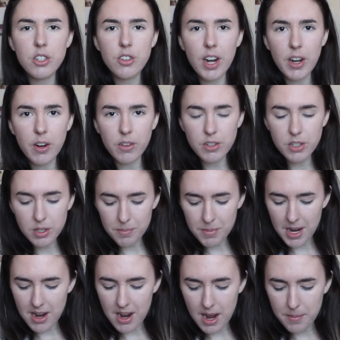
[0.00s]
straight onto
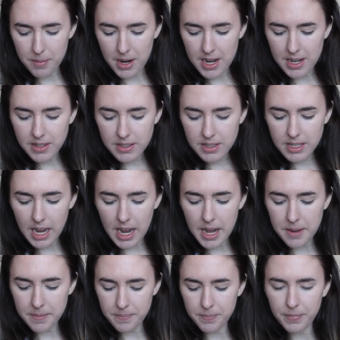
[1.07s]
my eyebrows,
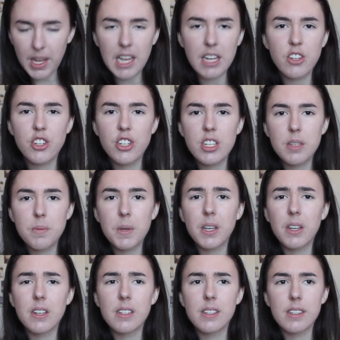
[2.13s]
and just
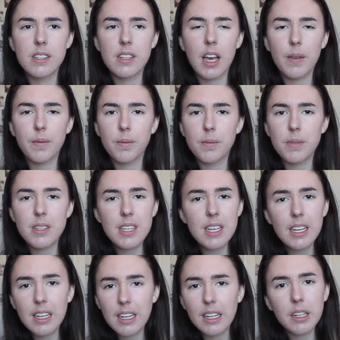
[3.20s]
because I'm
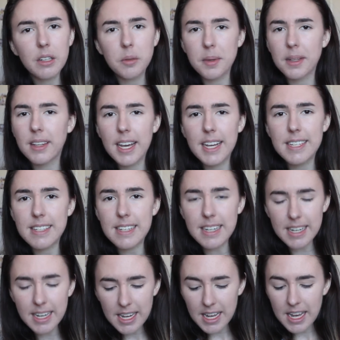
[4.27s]
sick and a little bit
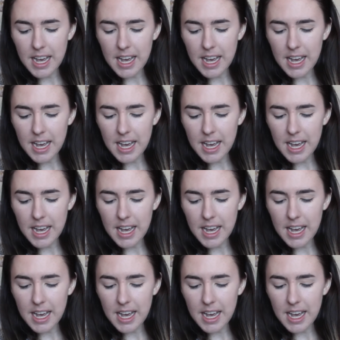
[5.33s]
lazy,